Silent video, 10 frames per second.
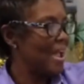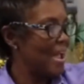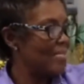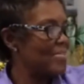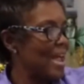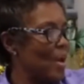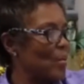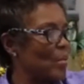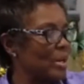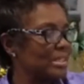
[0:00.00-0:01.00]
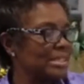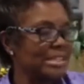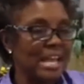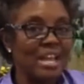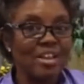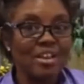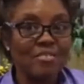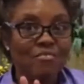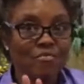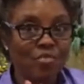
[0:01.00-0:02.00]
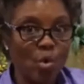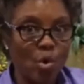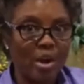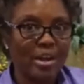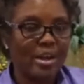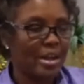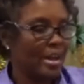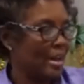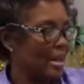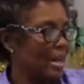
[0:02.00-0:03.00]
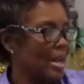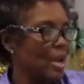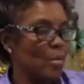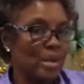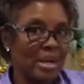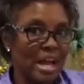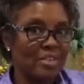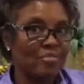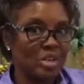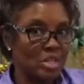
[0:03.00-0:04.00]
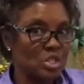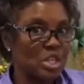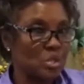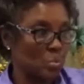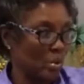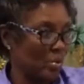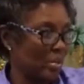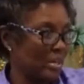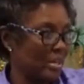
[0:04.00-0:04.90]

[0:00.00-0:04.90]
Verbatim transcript: And that was day four when God finished his work.